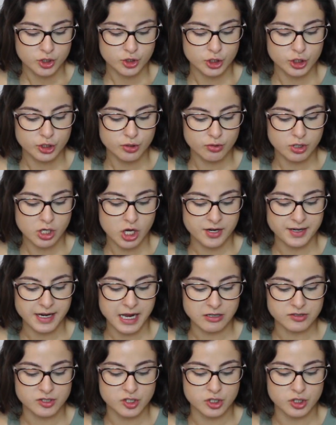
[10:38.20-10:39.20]
Do you learn
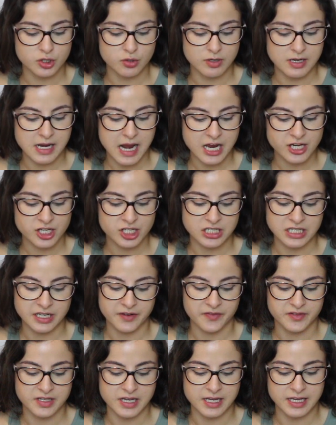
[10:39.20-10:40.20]
how to do lash
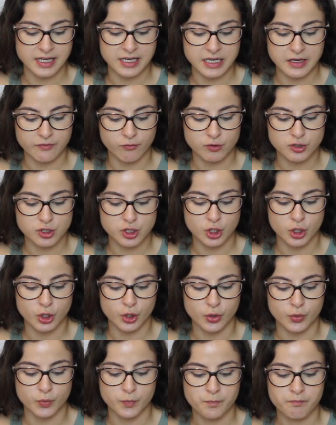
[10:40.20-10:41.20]
lifting in level
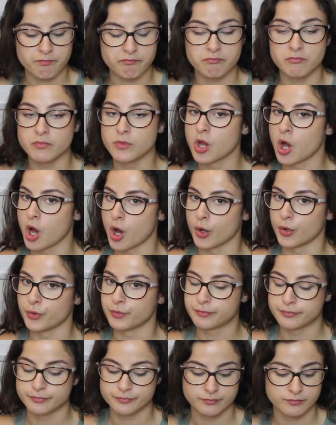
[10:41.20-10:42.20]
2? No,
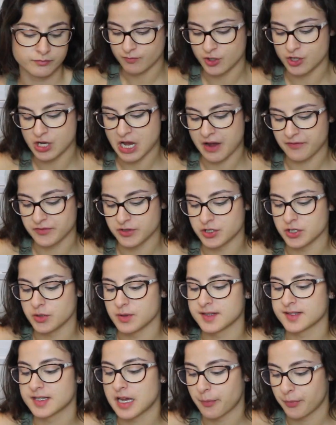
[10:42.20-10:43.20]
you have to do
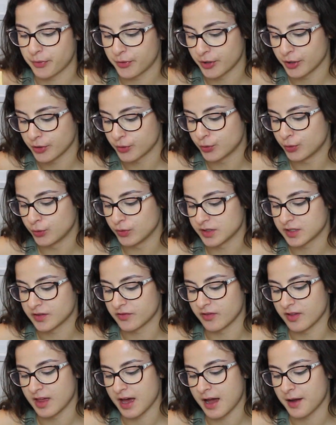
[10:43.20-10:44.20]
a separate course
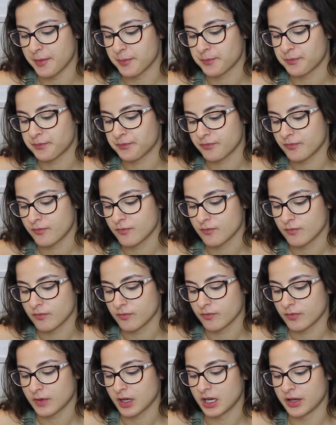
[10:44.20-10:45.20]
for that
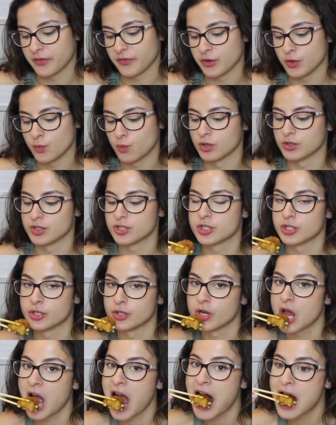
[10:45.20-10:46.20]
if you want
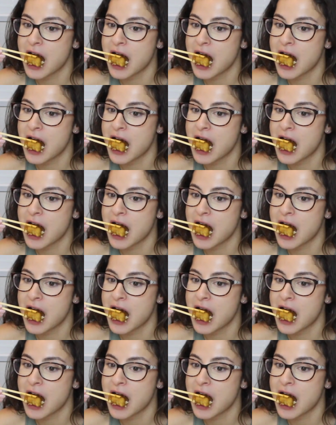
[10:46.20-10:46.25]
to.